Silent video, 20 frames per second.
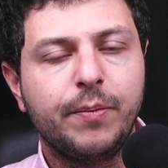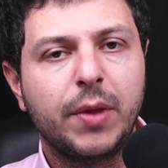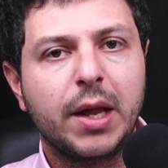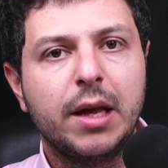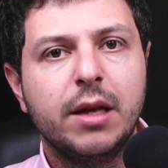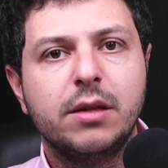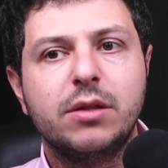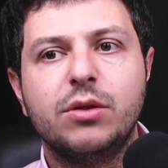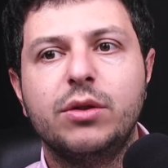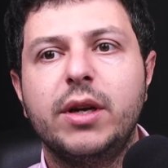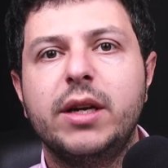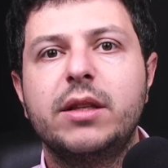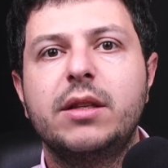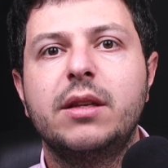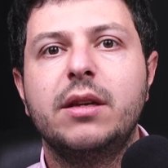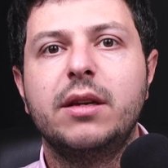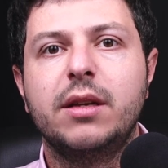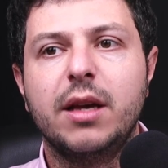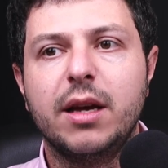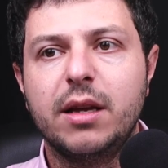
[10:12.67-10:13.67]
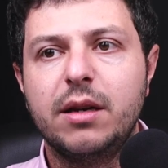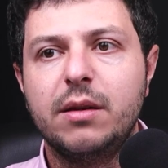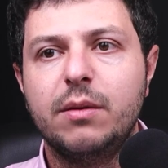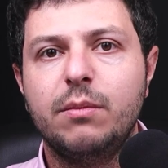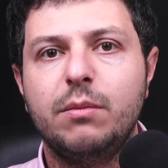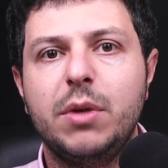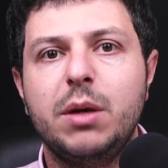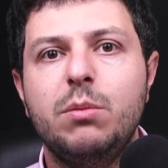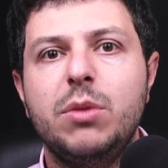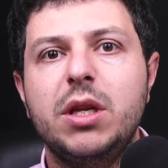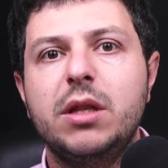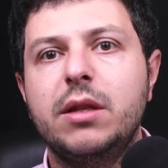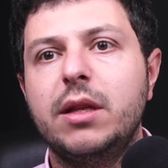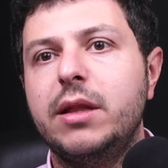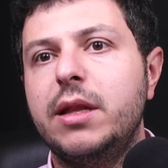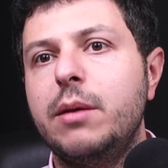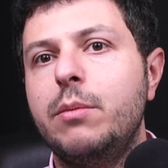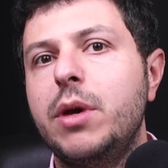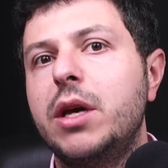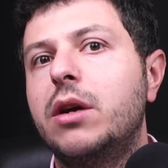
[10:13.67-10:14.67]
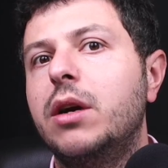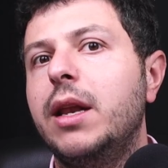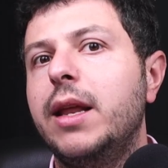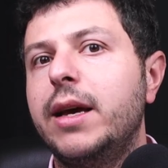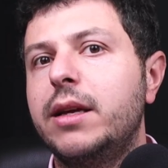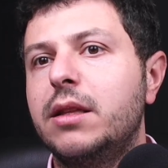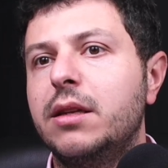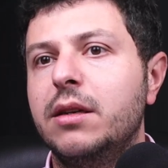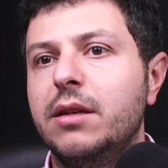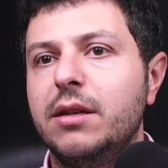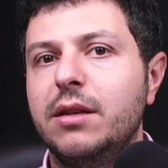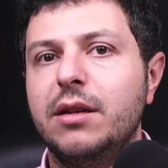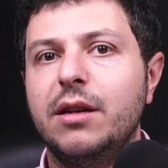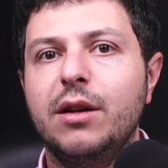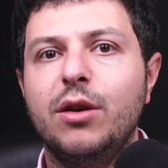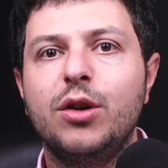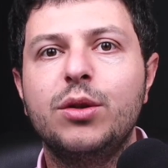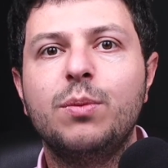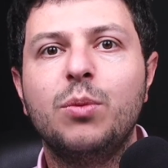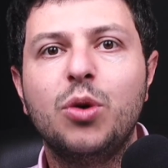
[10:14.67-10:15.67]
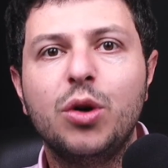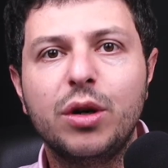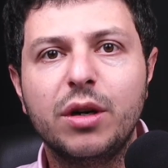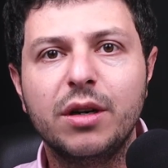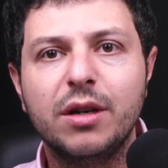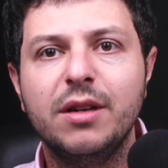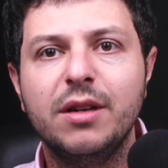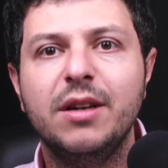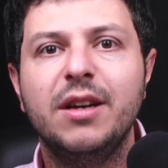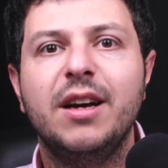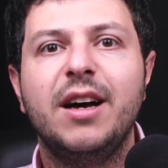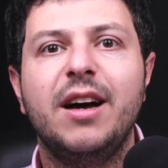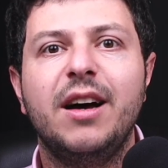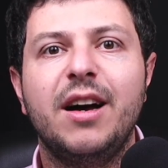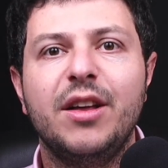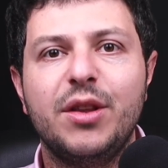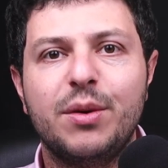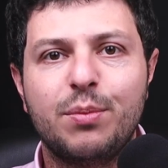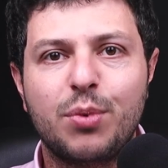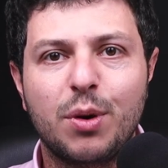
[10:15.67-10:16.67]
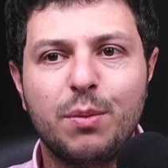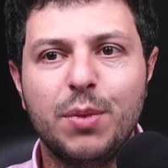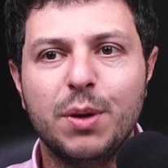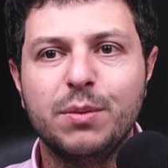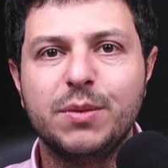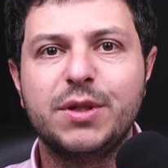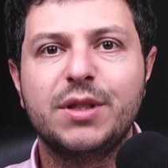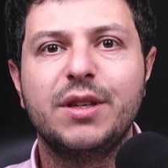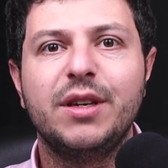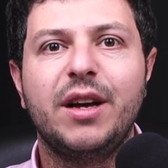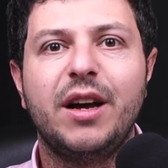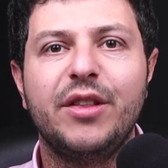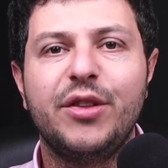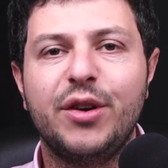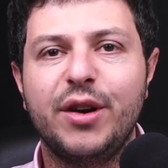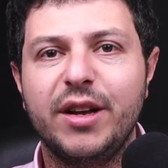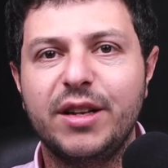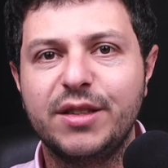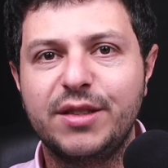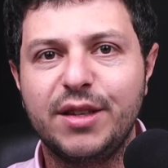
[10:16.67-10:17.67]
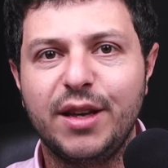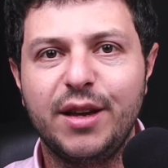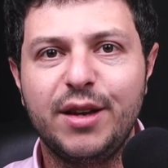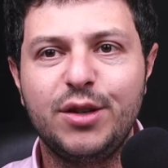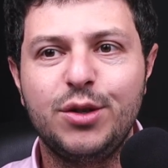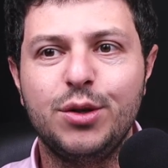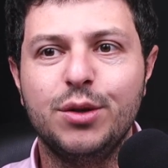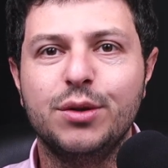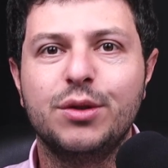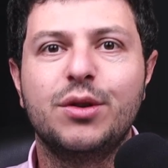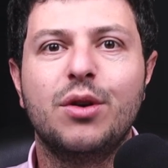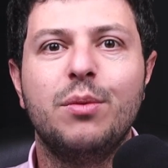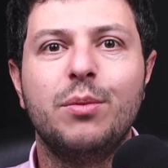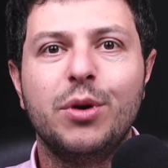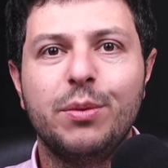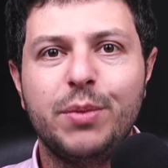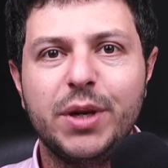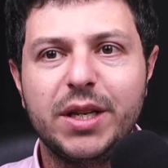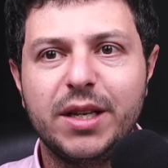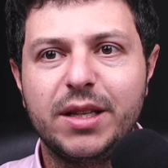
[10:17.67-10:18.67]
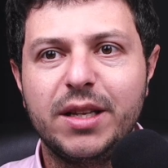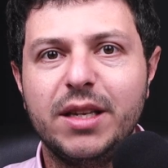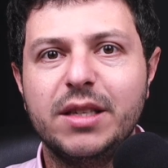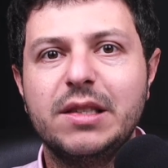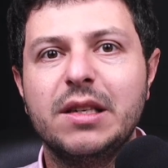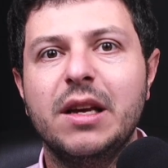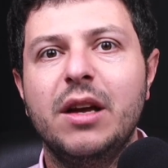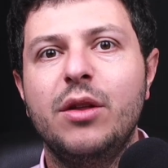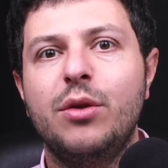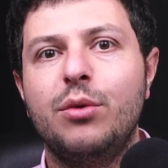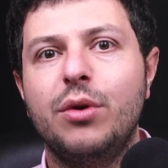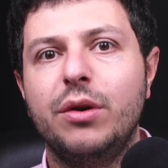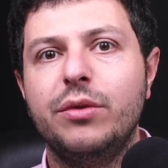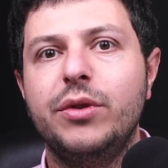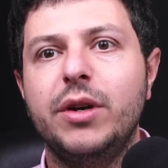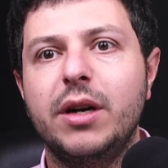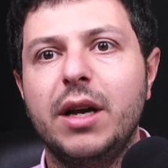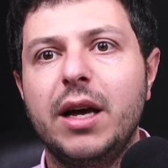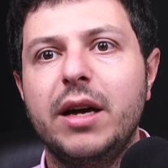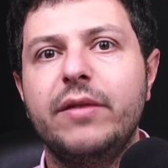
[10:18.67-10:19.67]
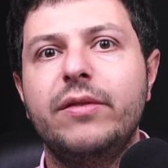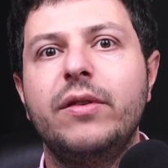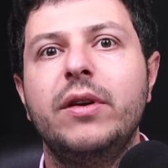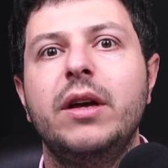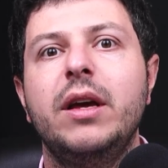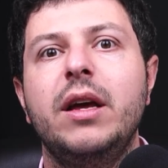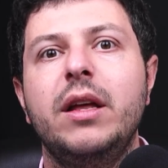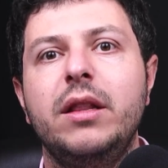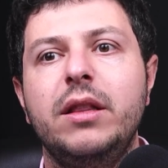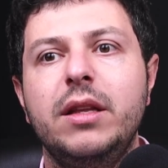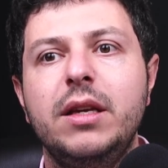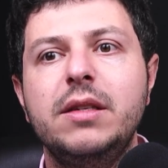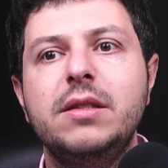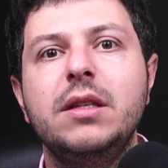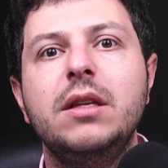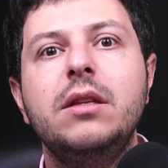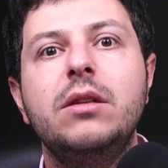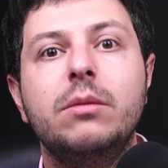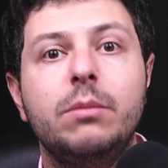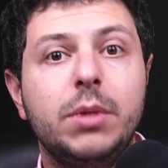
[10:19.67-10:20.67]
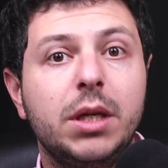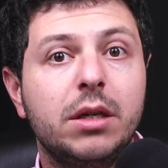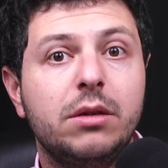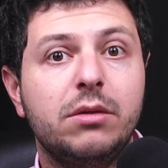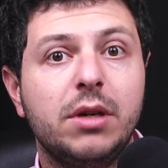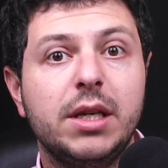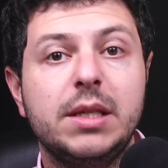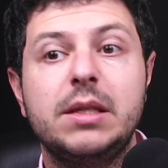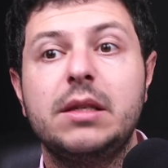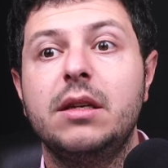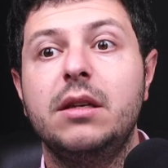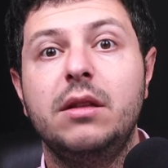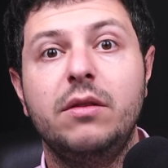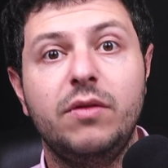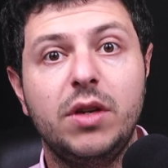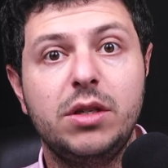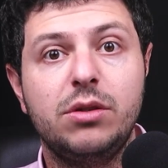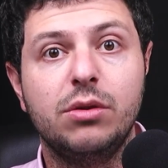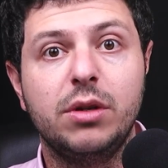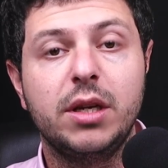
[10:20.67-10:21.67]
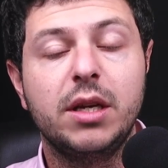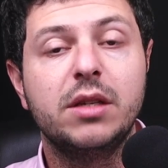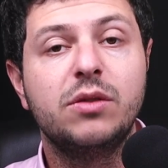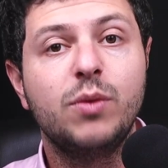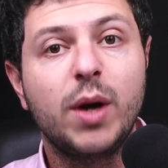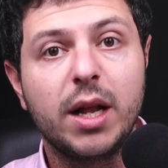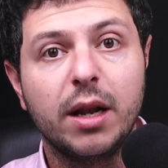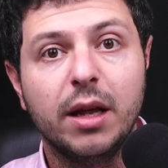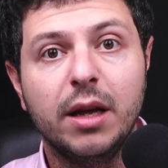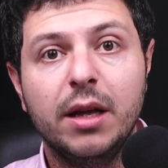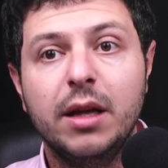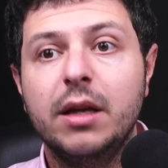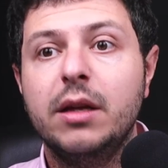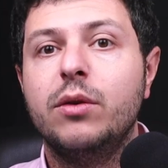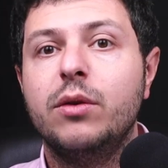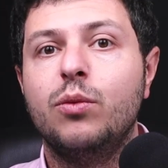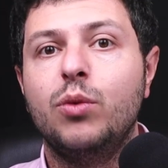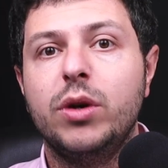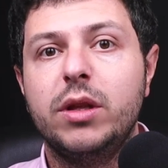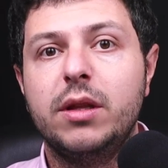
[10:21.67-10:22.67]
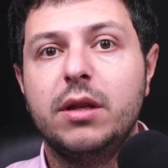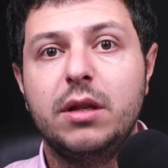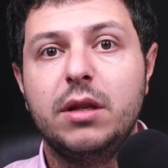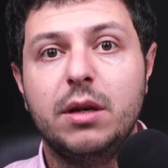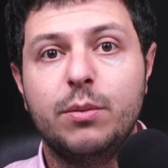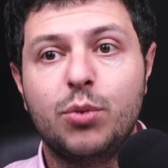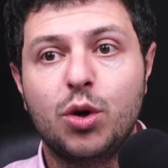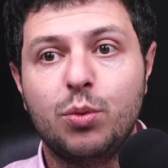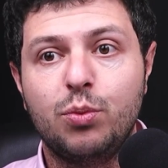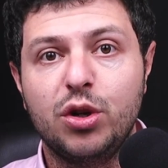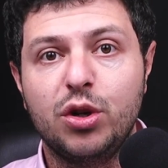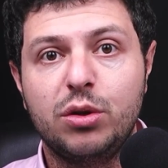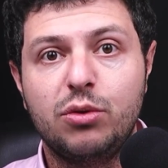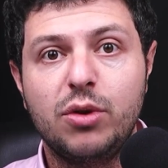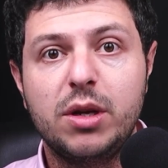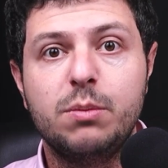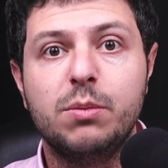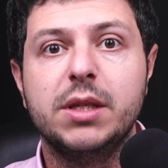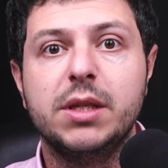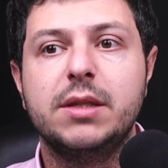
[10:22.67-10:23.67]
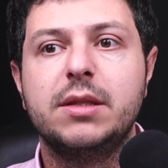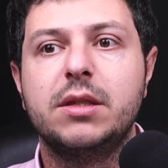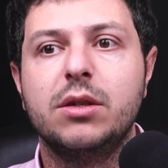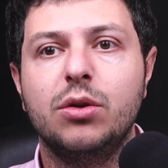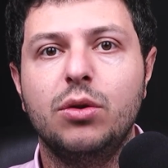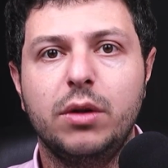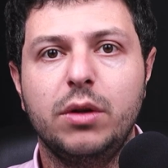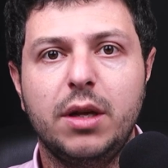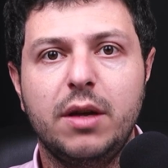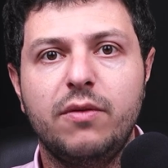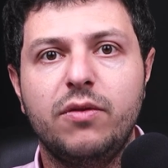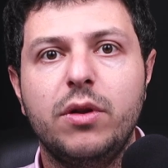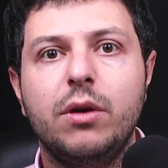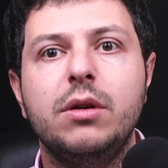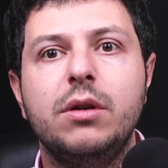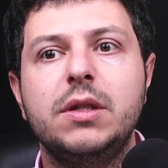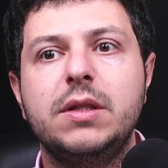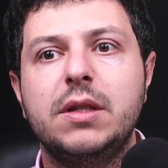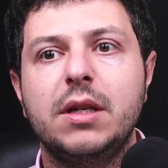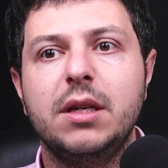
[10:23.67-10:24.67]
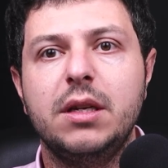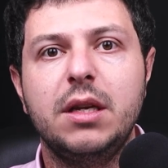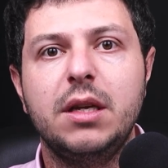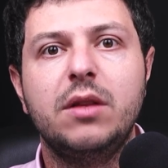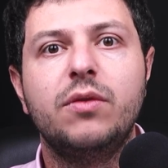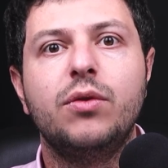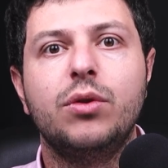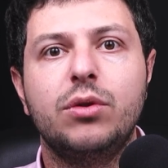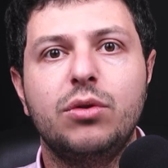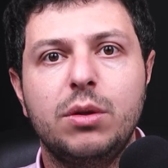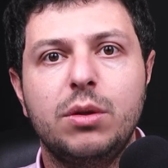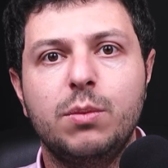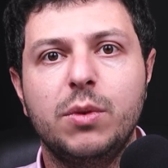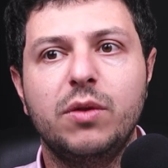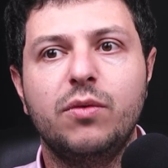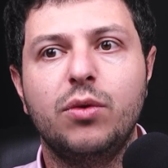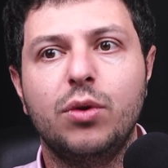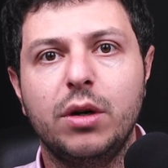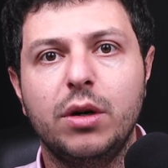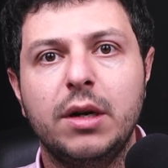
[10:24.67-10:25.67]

So that, again, may mean that they may collect a lot more other problems, other health issues, comorbidities throughout their life, and these need to be addressed individually as well with the appropriate treatments. So, if there is a need for treatment for